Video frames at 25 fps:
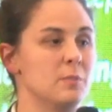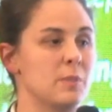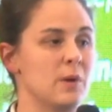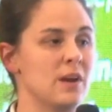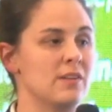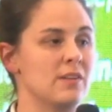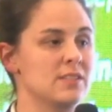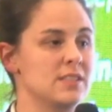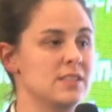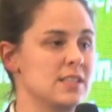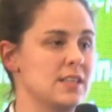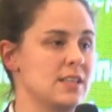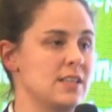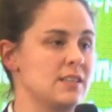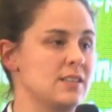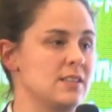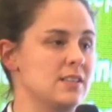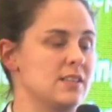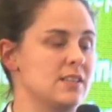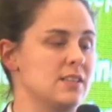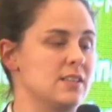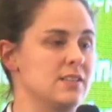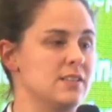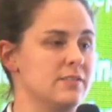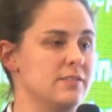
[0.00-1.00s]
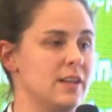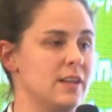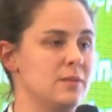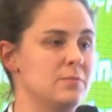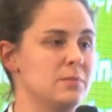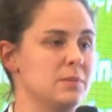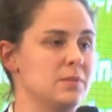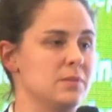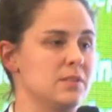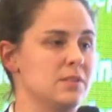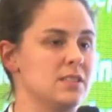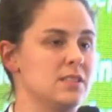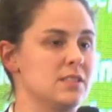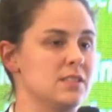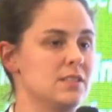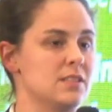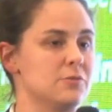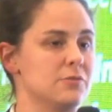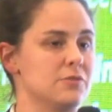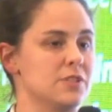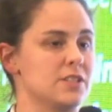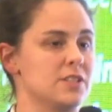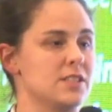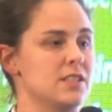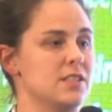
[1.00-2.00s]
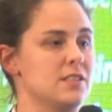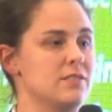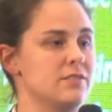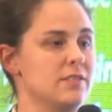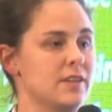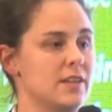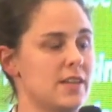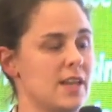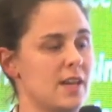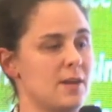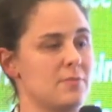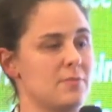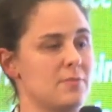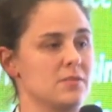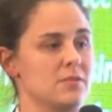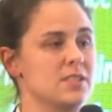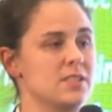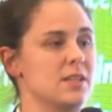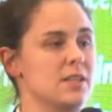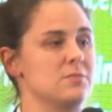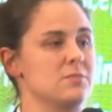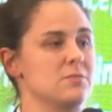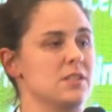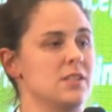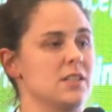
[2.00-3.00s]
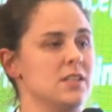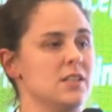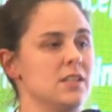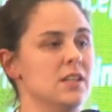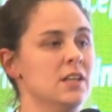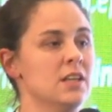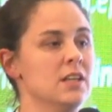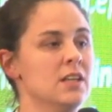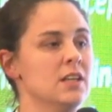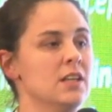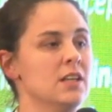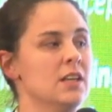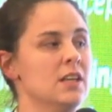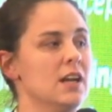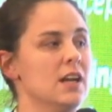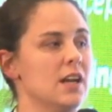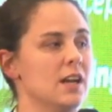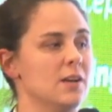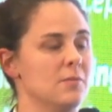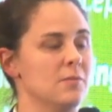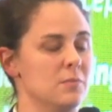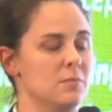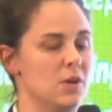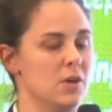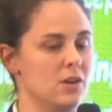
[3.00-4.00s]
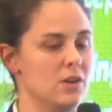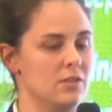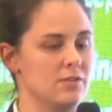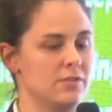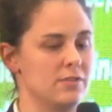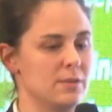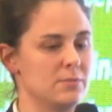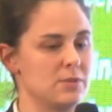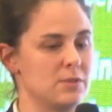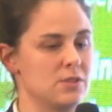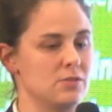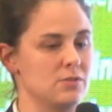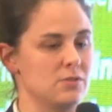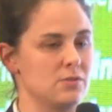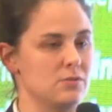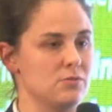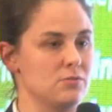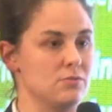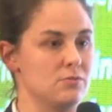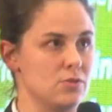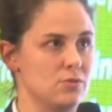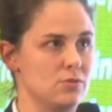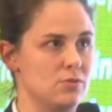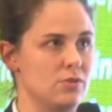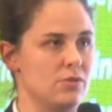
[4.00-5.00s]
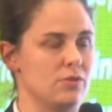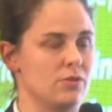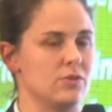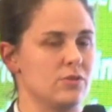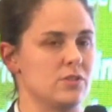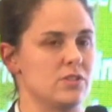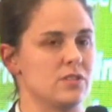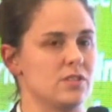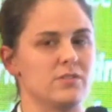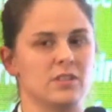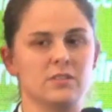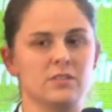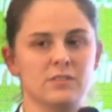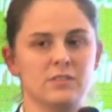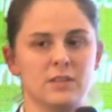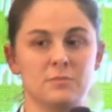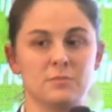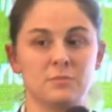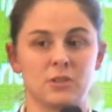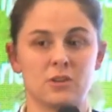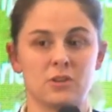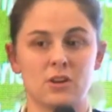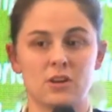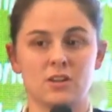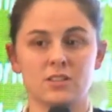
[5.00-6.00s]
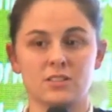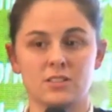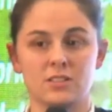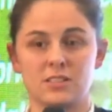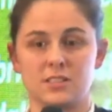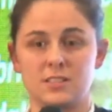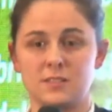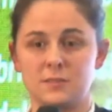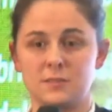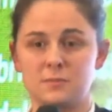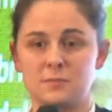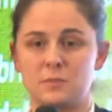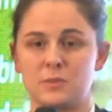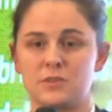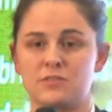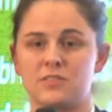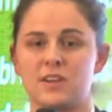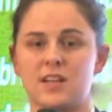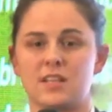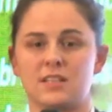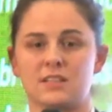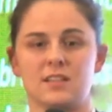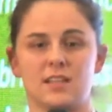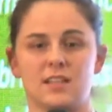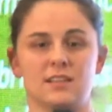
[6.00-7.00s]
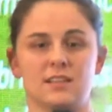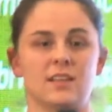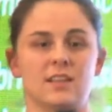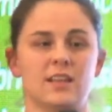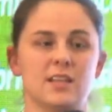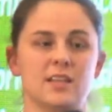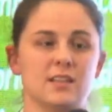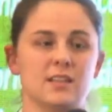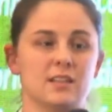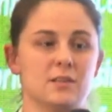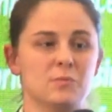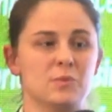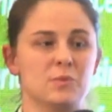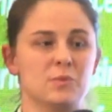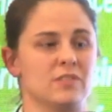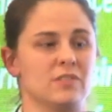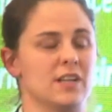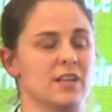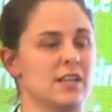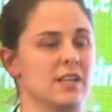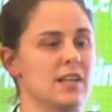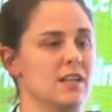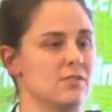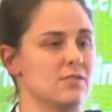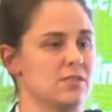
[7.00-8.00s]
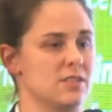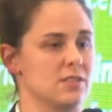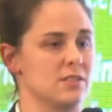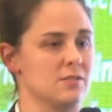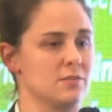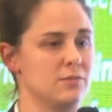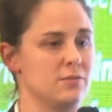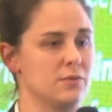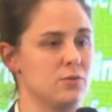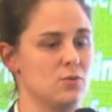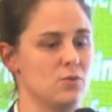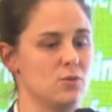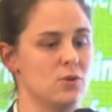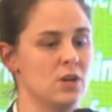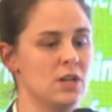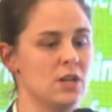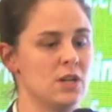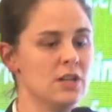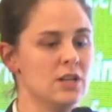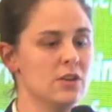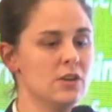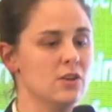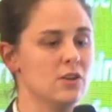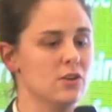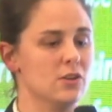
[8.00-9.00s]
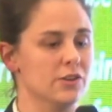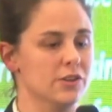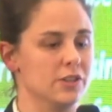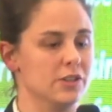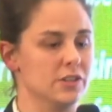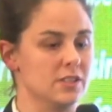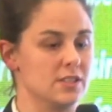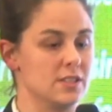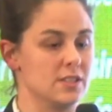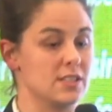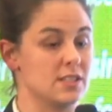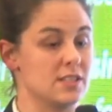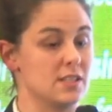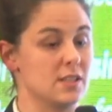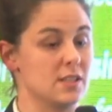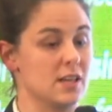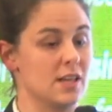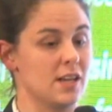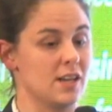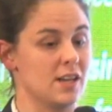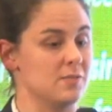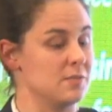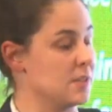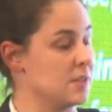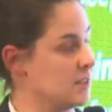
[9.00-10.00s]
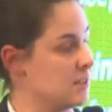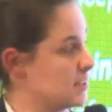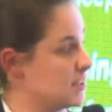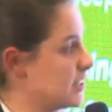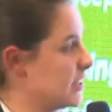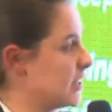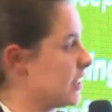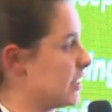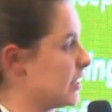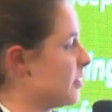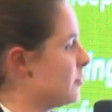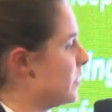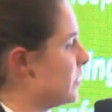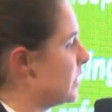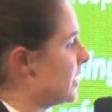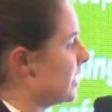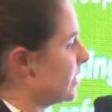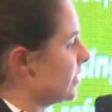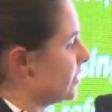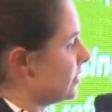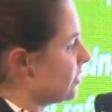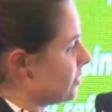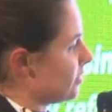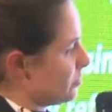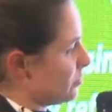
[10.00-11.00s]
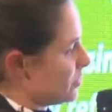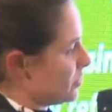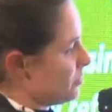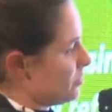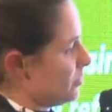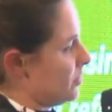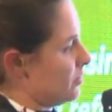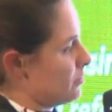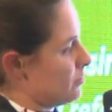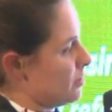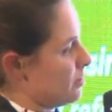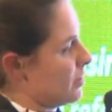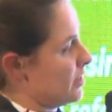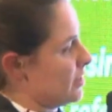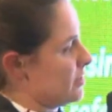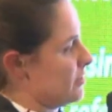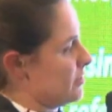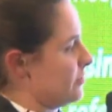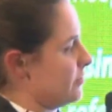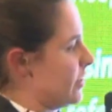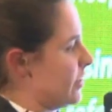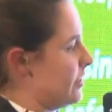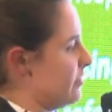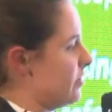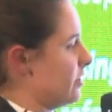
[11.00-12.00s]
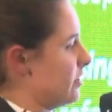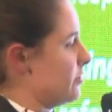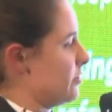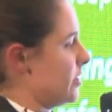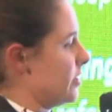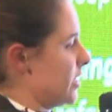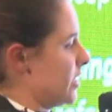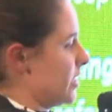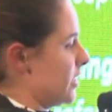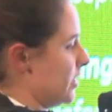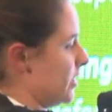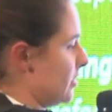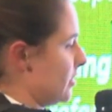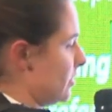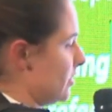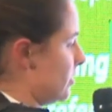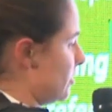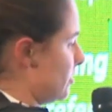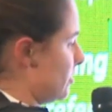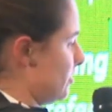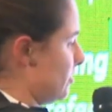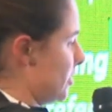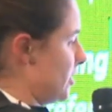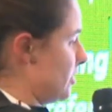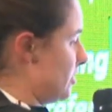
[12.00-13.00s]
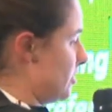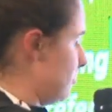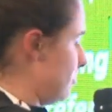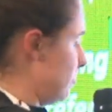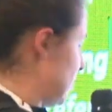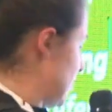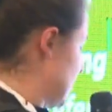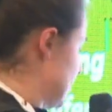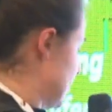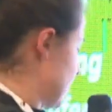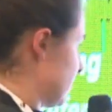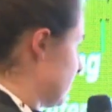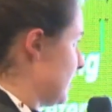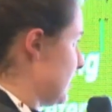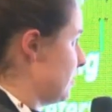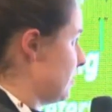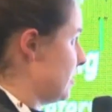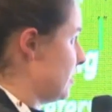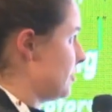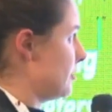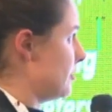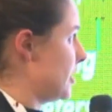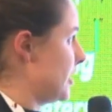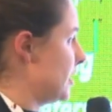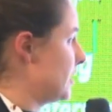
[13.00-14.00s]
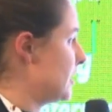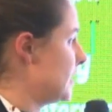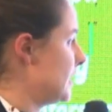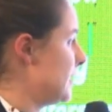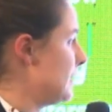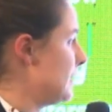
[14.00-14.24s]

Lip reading: private sector developers receive a capital subsidy of up to 2/3 of the development costs, provided that they then provide housing for earners in this income band of between 3,500 Rand and 22,500 Rand.